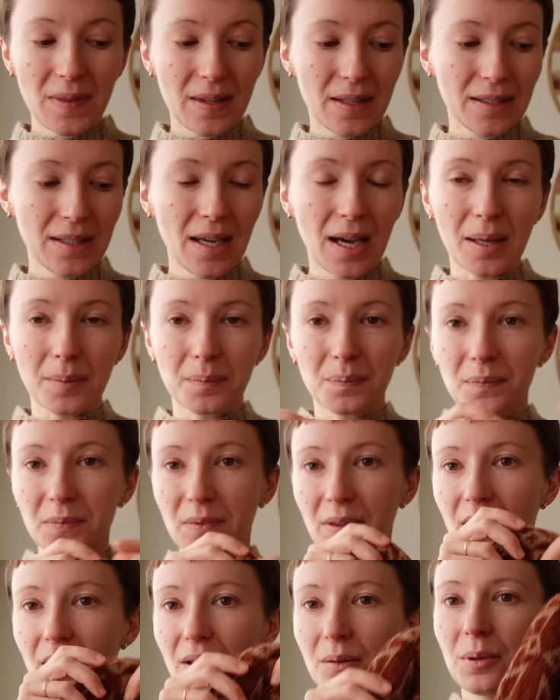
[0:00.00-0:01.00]
yeah,
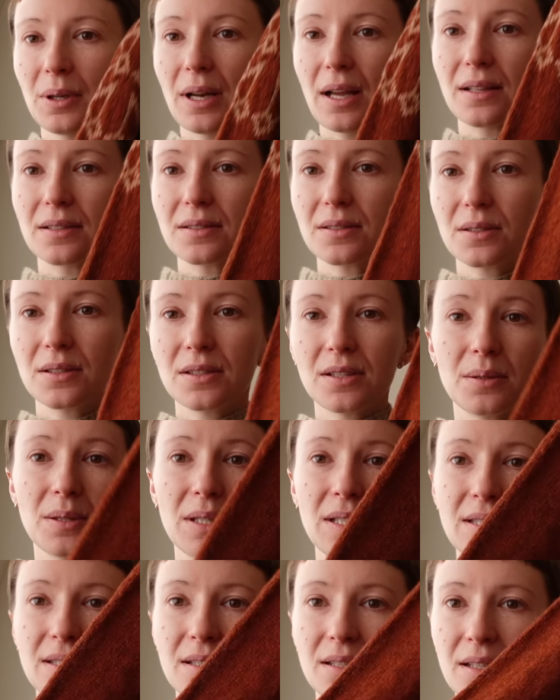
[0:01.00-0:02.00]
what else? So
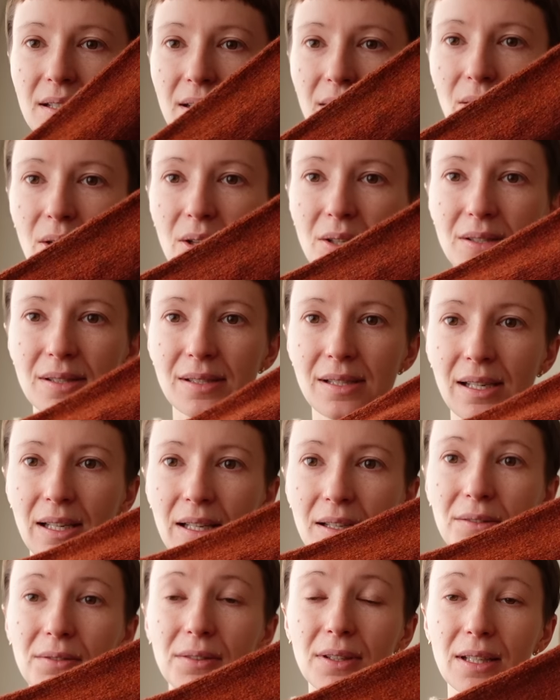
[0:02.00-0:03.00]
it's a long
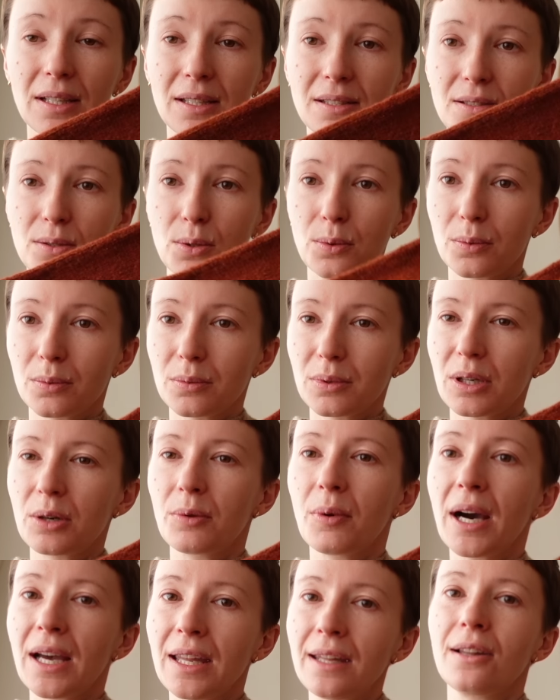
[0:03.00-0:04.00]
sleeve. It's
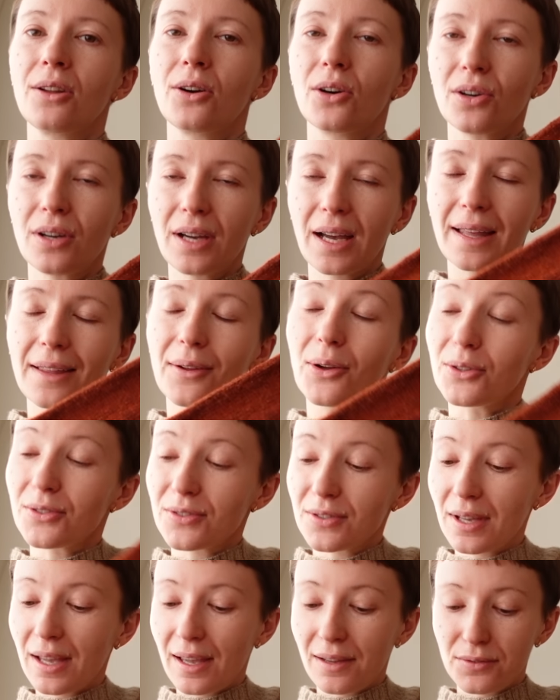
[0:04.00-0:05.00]
quite long, I
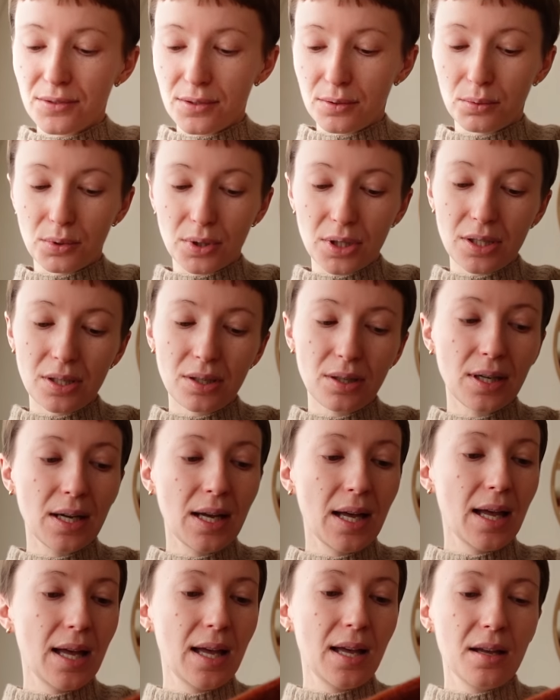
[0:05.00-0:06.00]
also have to warn you.
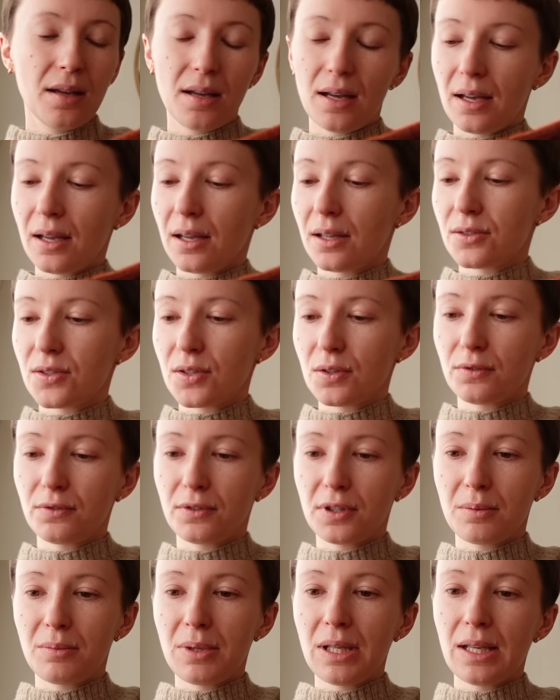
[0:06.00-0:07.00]
So
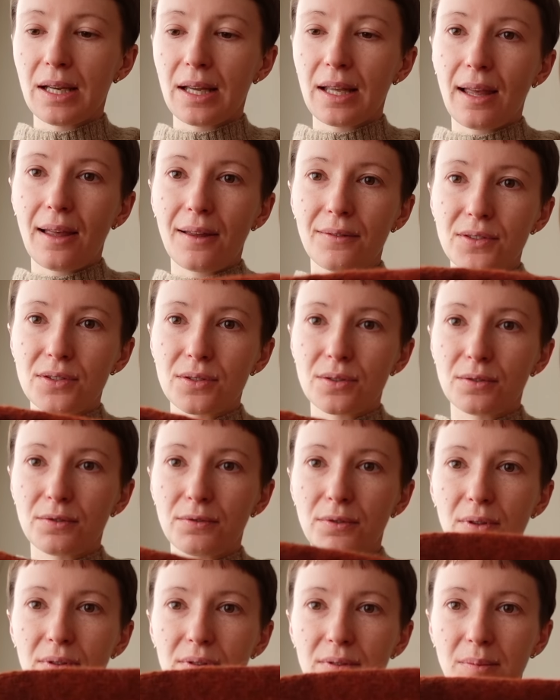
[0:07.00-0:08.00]
for me, I have to
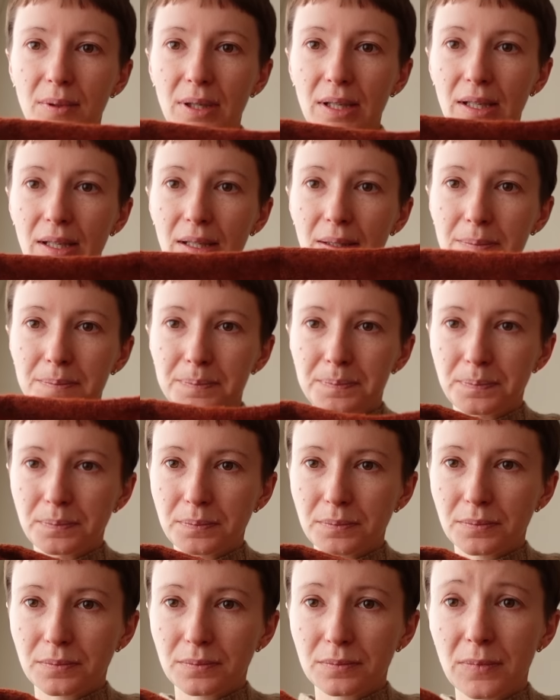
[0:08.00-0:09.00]
fold my
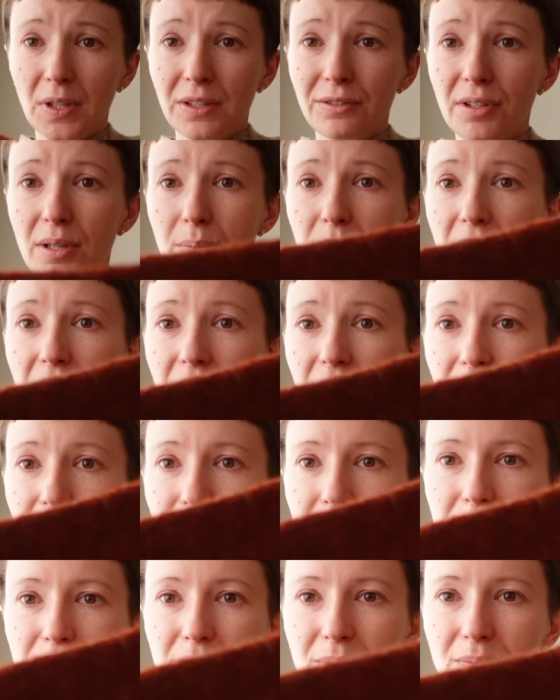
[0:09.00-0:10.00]
ribbing